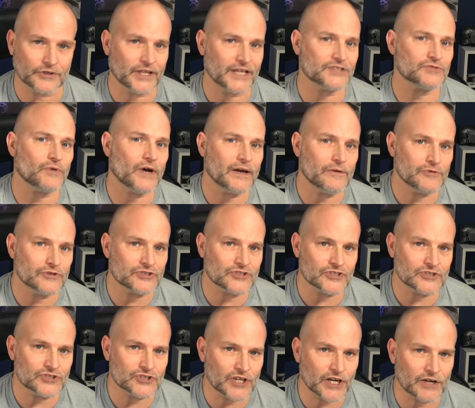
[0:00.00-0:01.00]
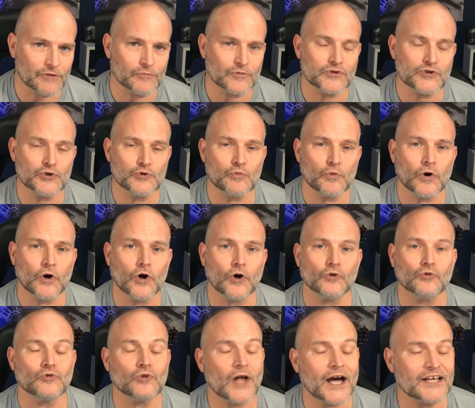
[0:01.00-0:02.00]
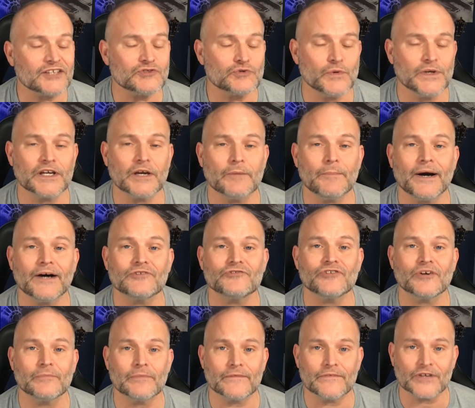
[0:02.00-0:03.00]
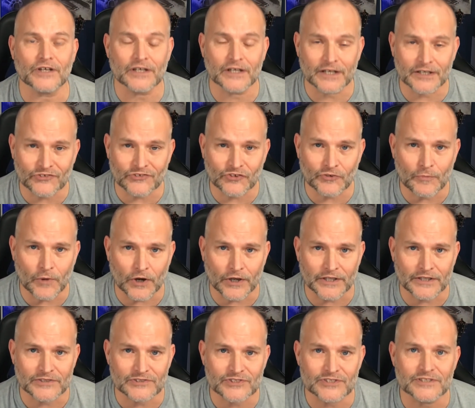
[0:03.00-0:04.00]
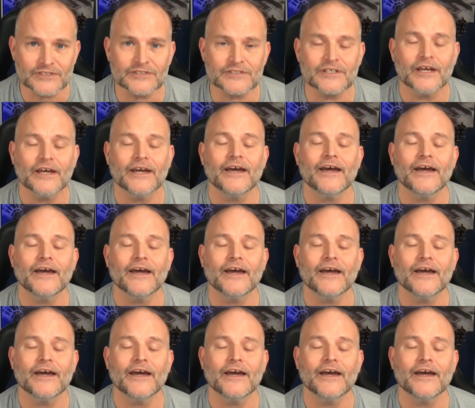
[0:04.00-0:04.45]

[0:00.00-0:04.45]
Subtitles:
That's why I was sharing with you all last week about some of the custom audiences